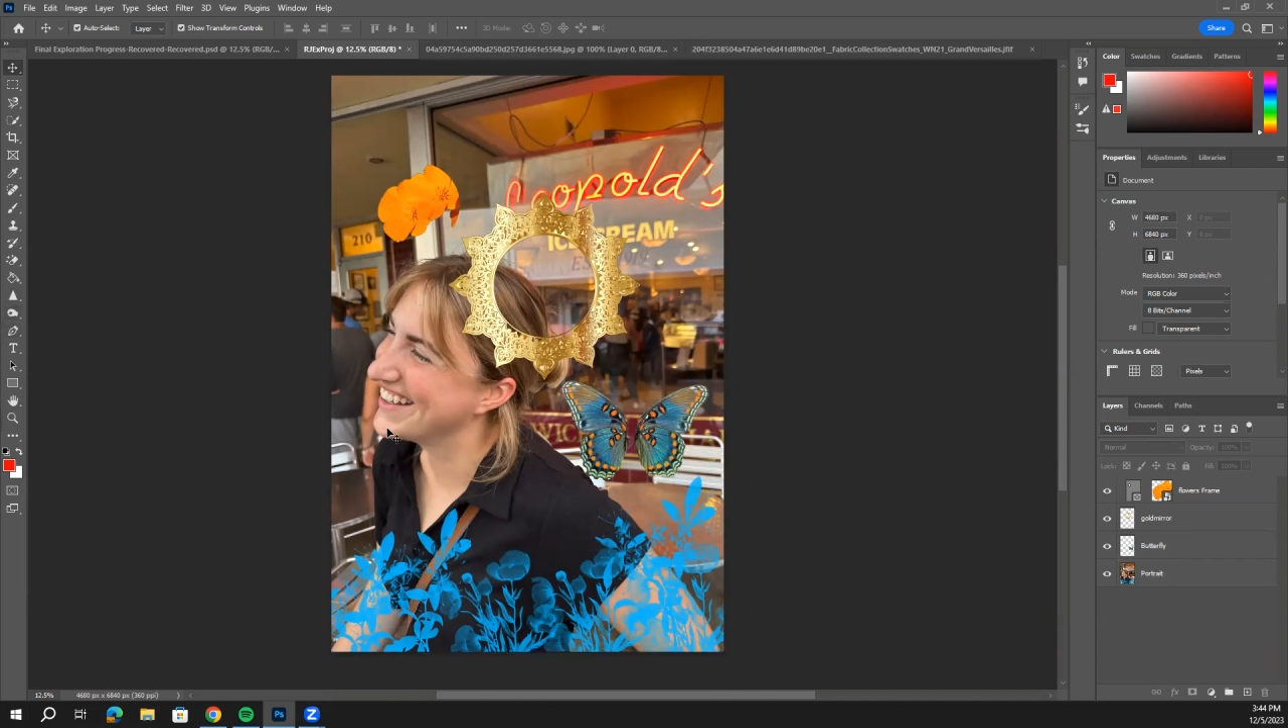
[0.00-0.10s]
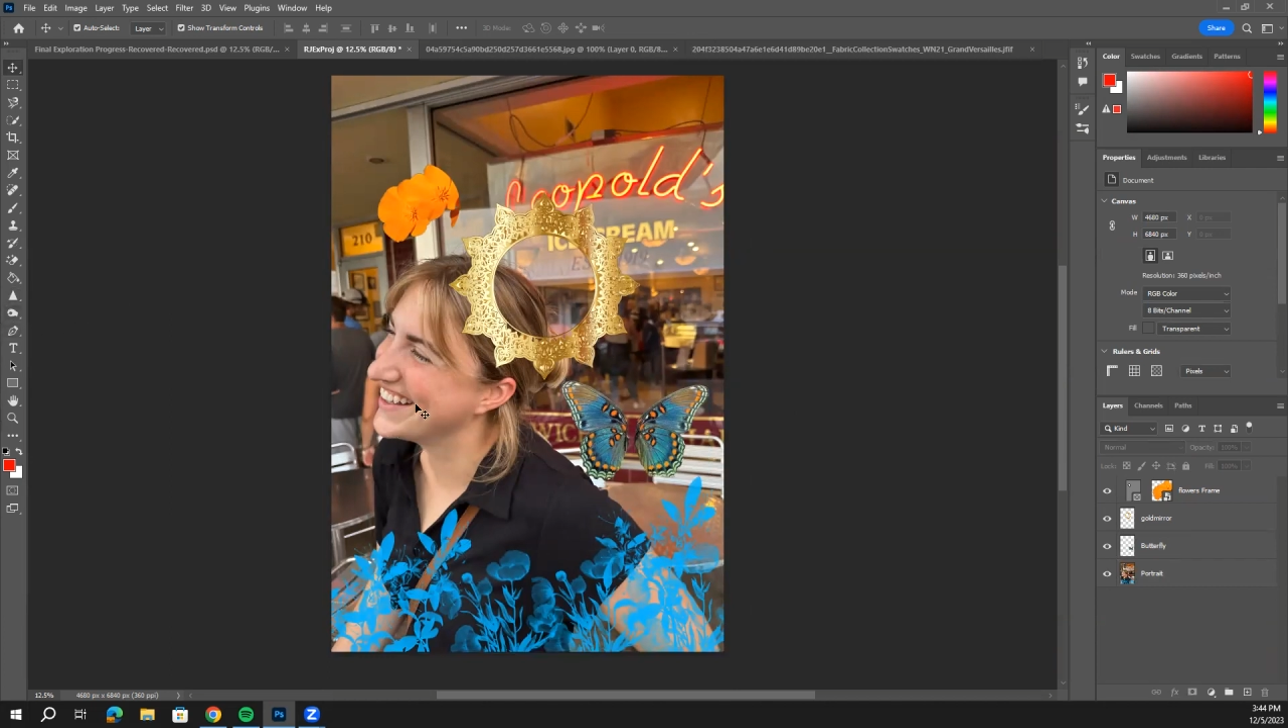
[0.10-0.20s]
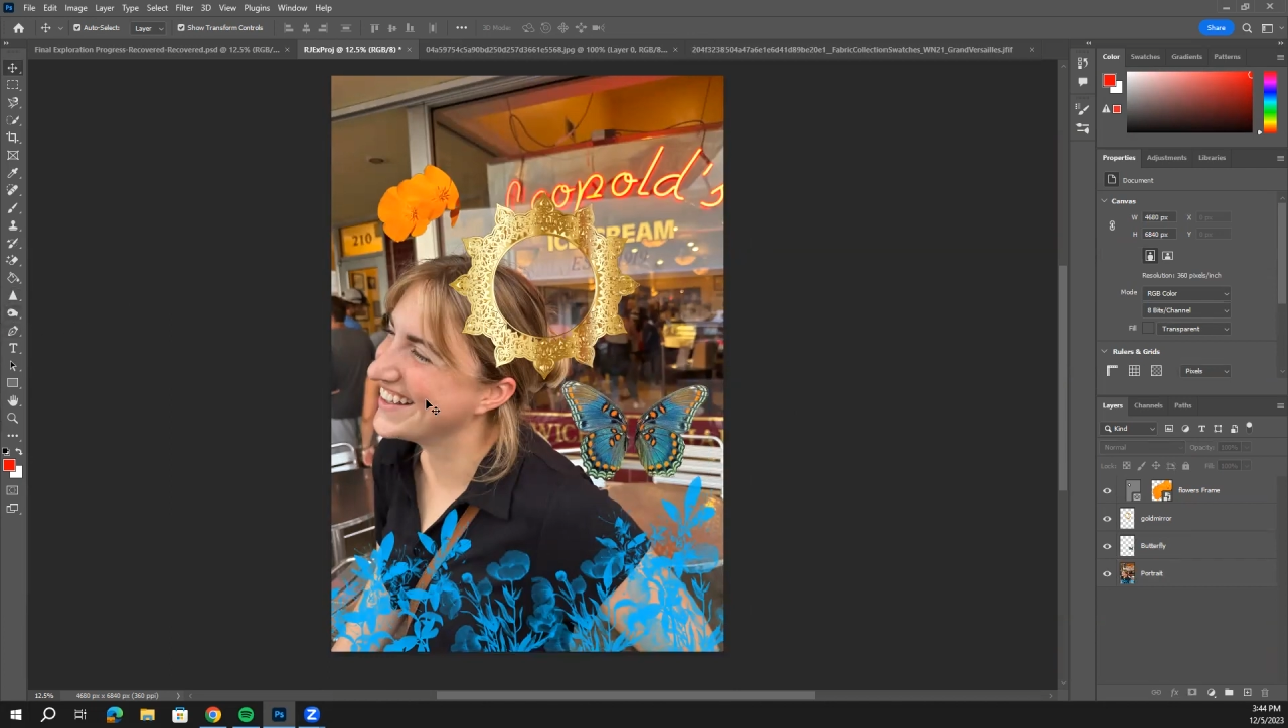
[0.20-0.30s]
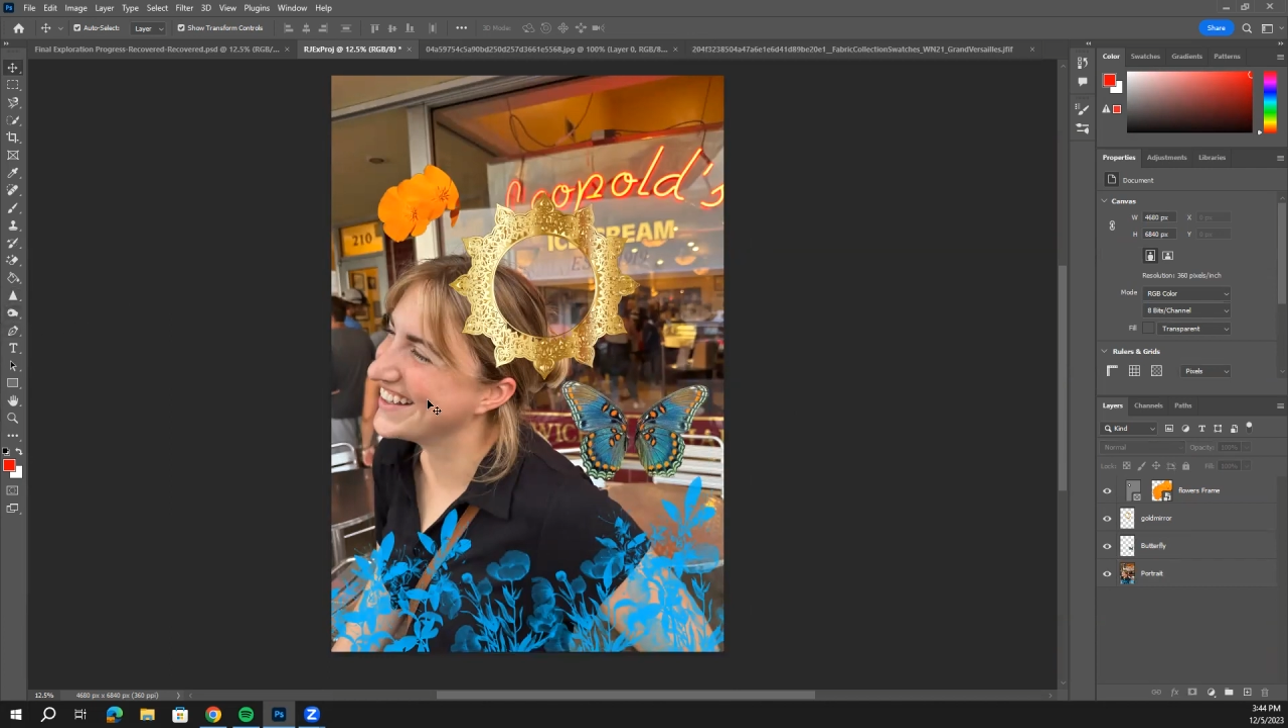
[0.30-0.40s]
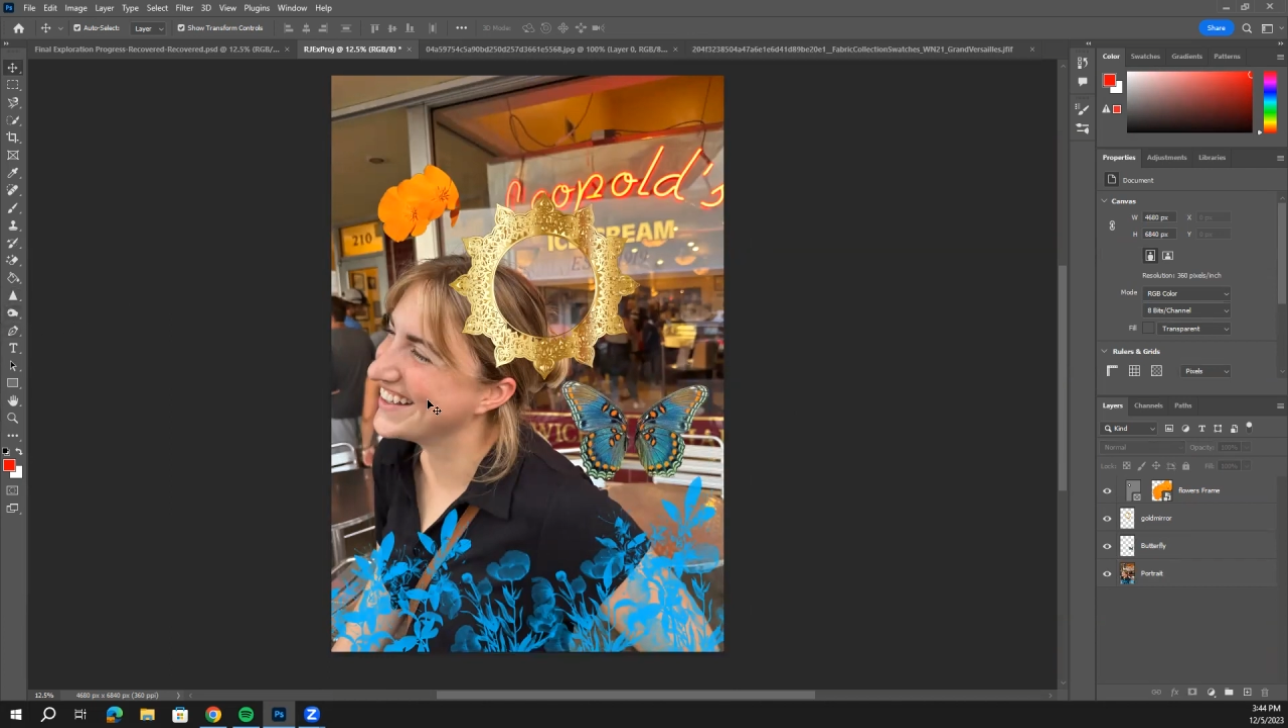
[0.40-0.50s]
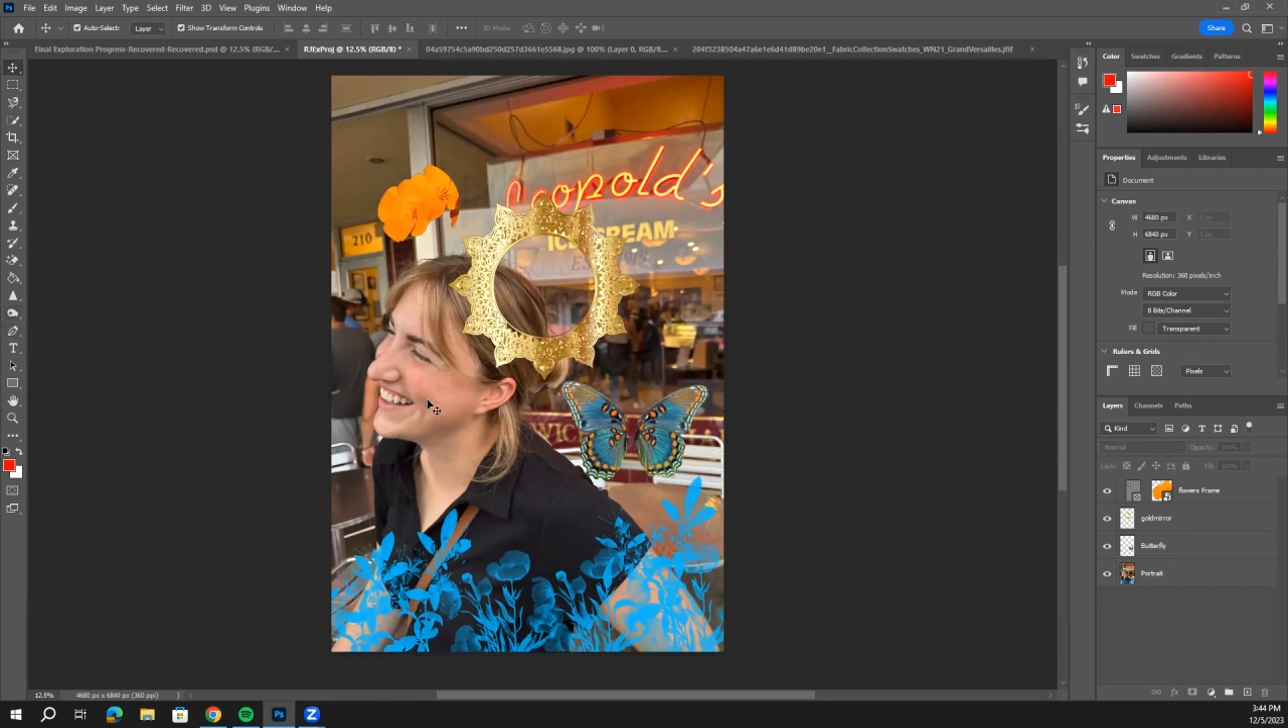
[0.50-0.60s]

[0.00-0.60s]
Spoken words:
can